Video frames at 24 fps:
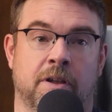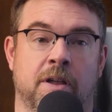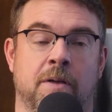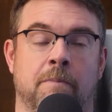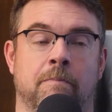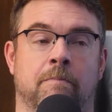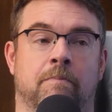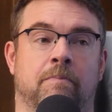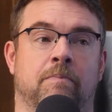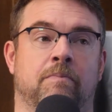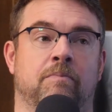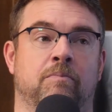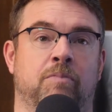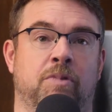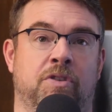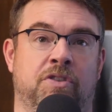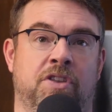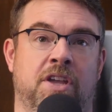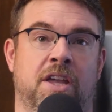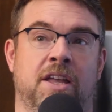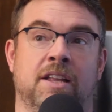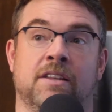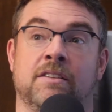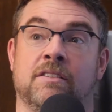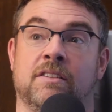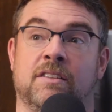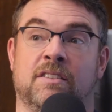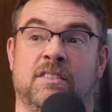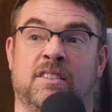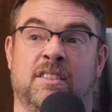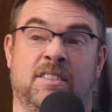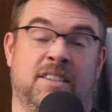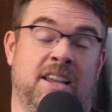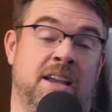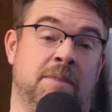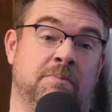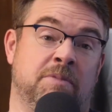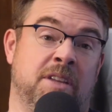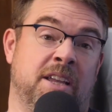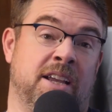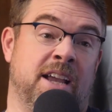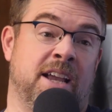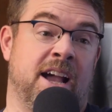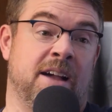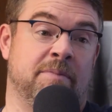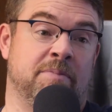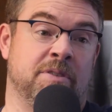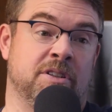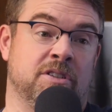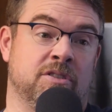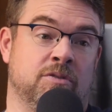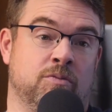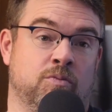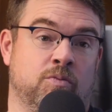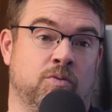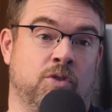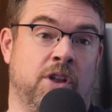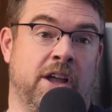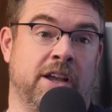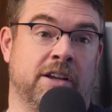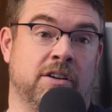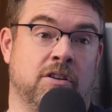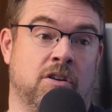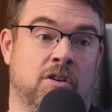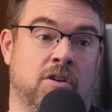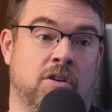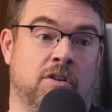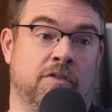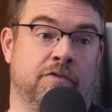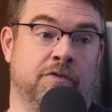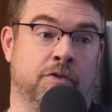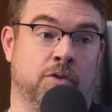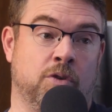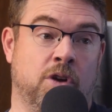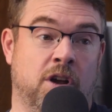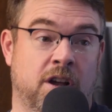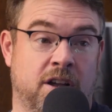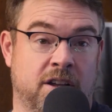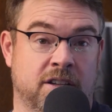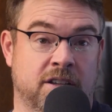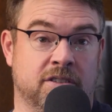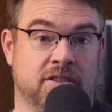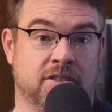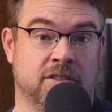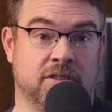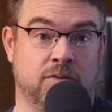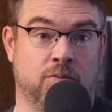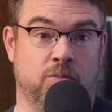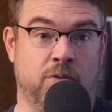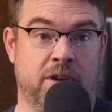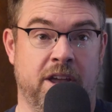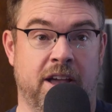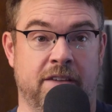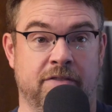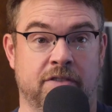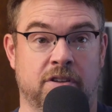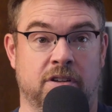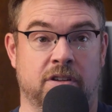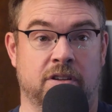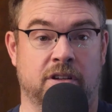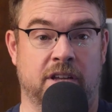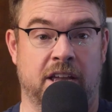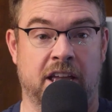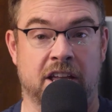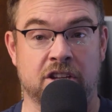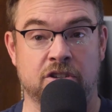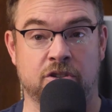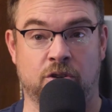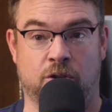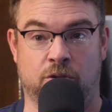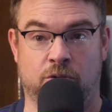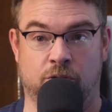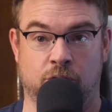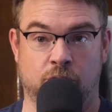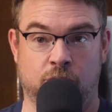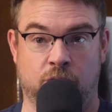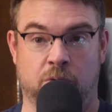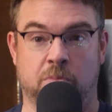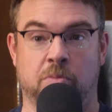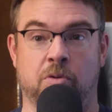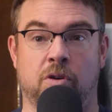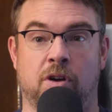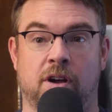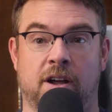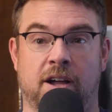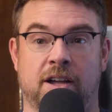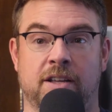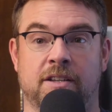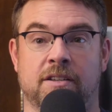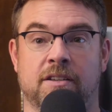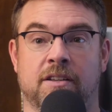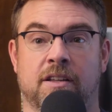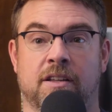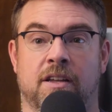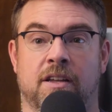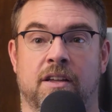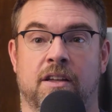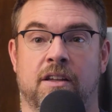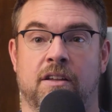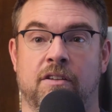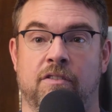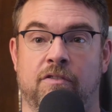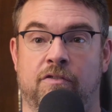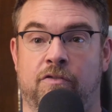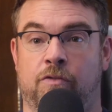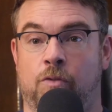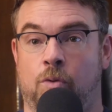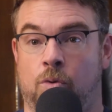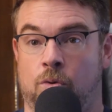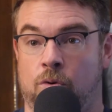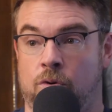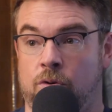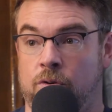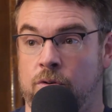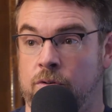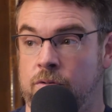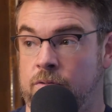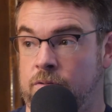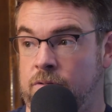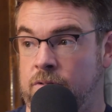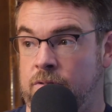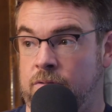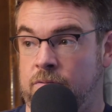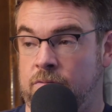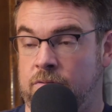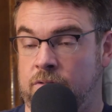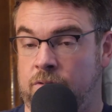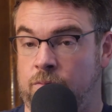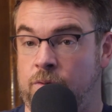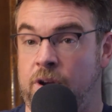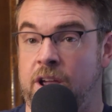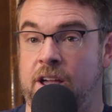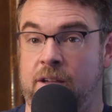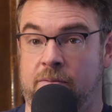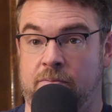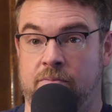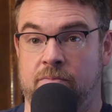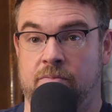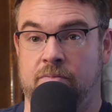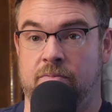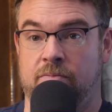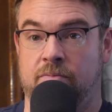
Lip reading: Yeah. But then the same thing happens. Like for us, we have a internal group ride for the Reb.